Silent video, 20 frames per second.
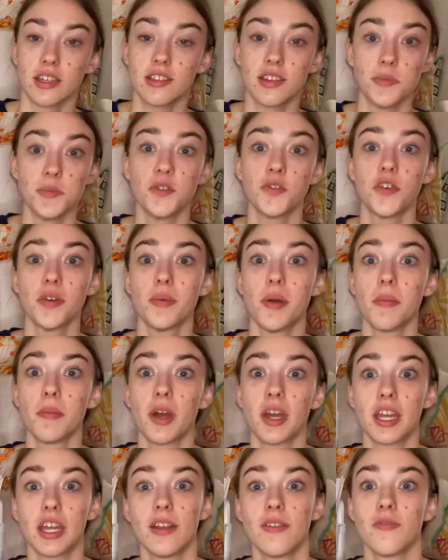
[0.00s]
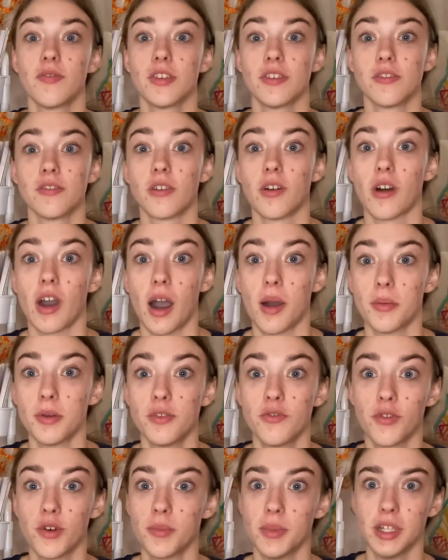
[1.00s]
some of them I'm not getting physical copies
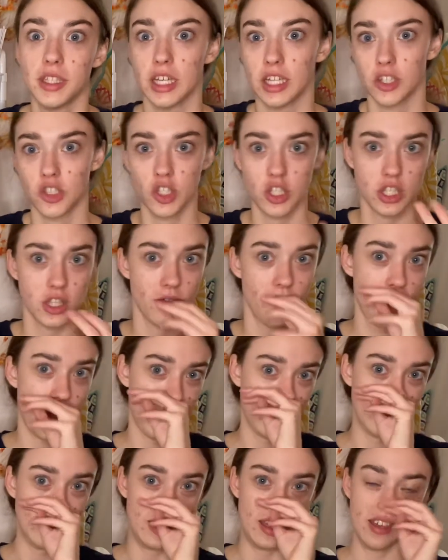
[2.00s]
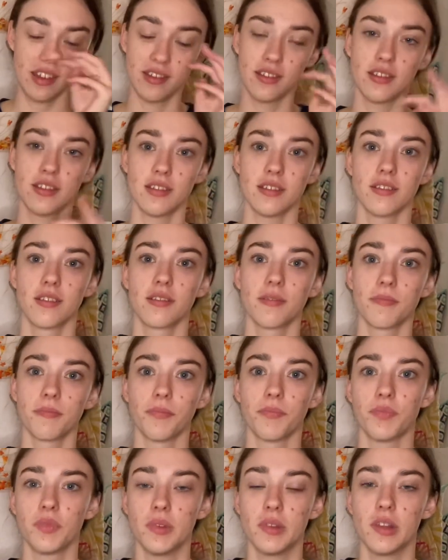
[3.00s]
for, but like just the fact that
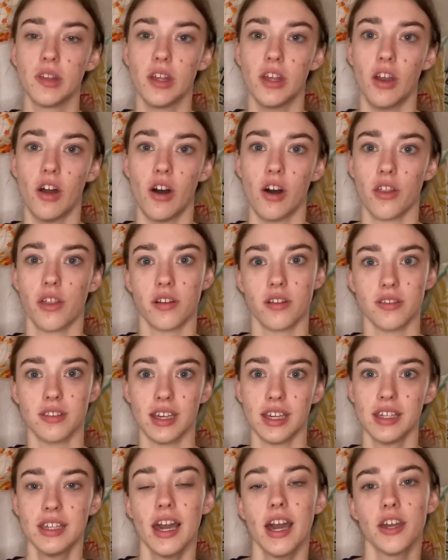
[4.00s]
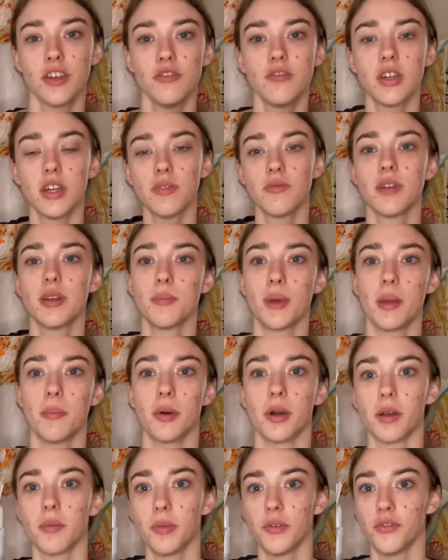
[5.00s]
an author's like, yeah, you can read my
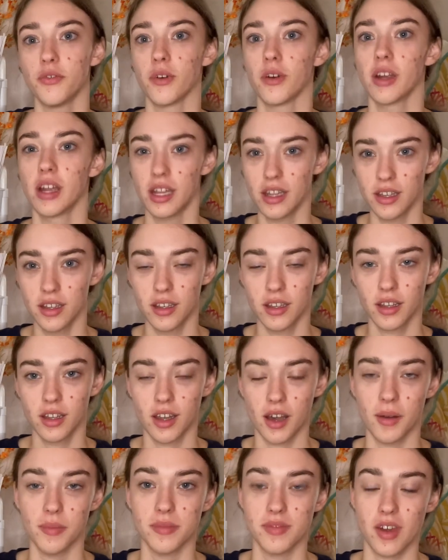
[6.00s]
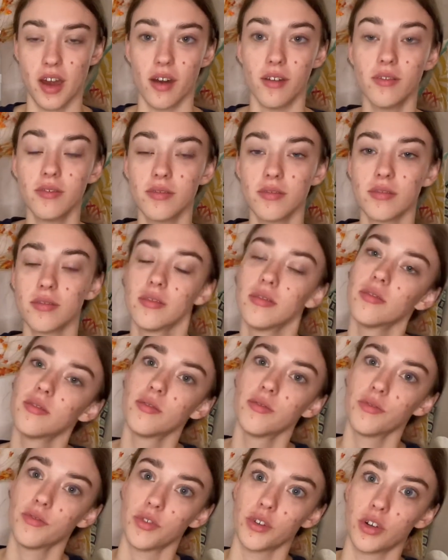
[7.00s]
book before it comes out
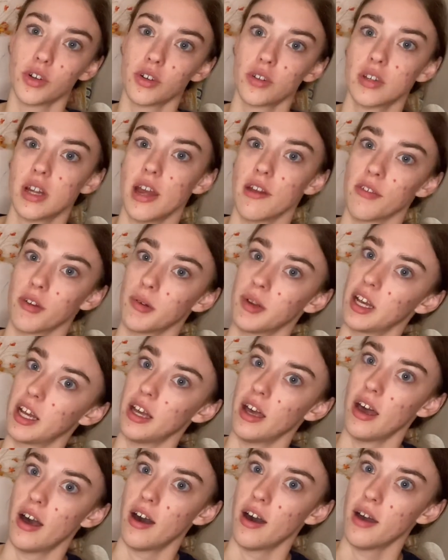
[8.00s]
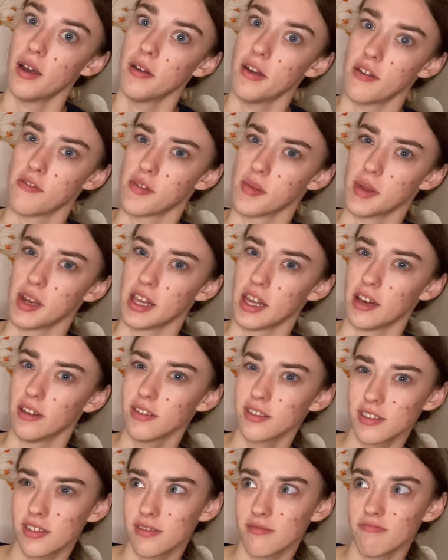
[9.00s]
for everybody
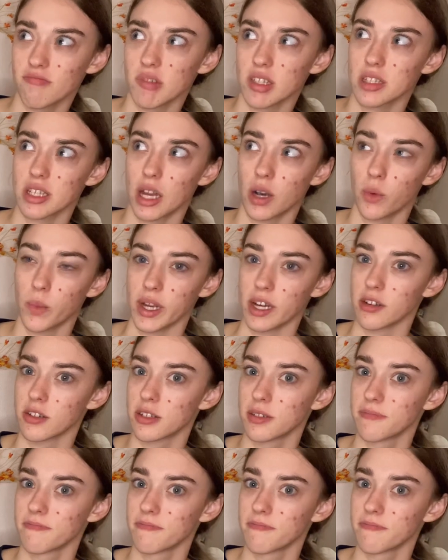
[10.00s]
else. It's kind of weird.